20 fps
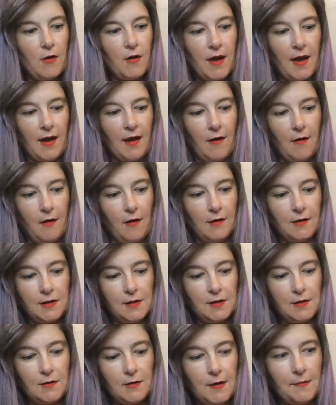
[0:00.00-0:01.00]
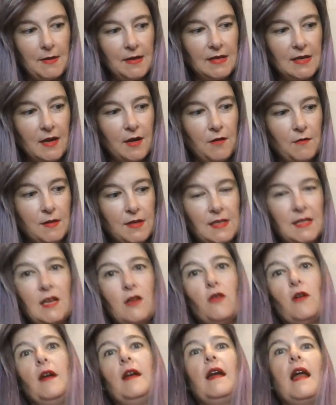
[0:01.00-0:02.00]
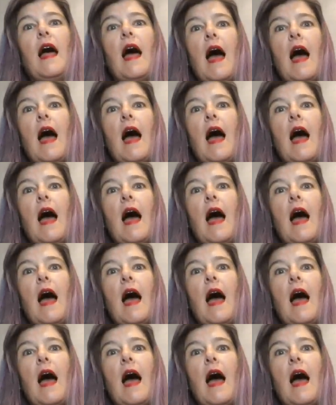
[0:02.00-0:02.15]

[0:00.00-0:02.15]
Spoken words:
Okay, y'all. So let me tell you a secret.